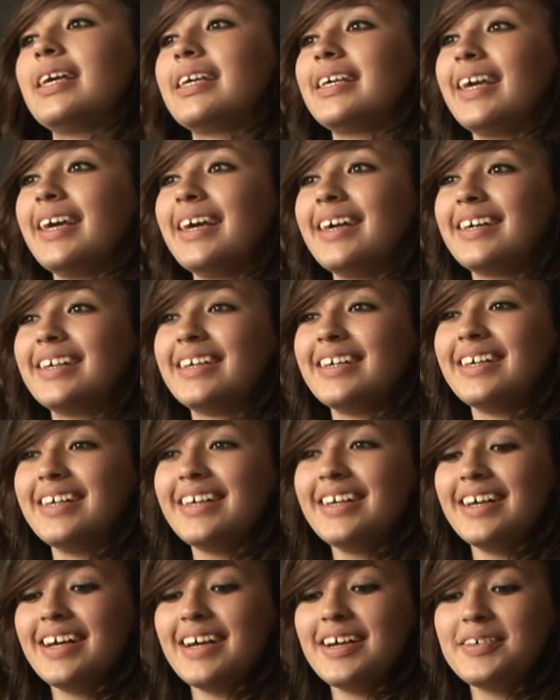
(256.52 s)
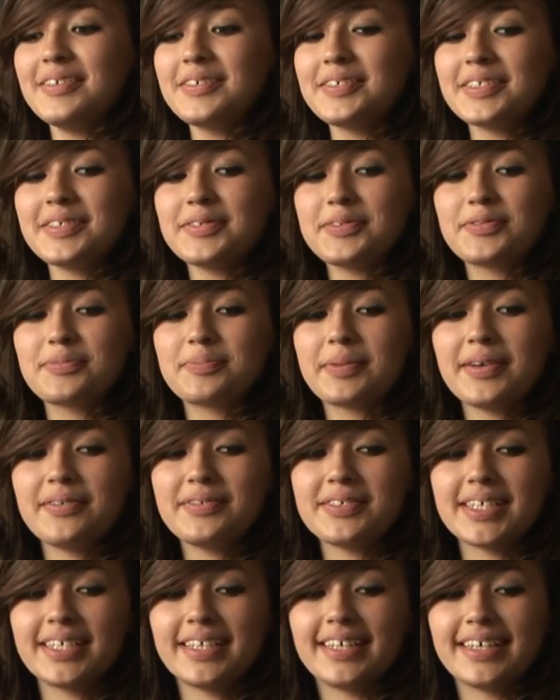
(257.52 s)
Yeah, it was
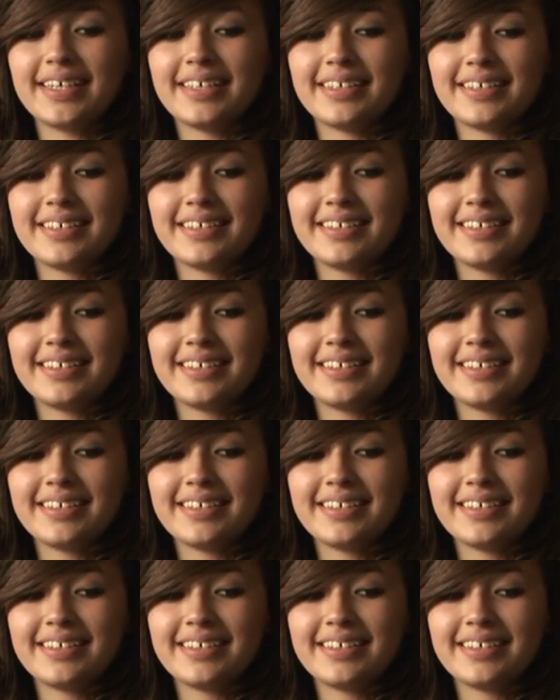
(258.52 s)
breathtaking.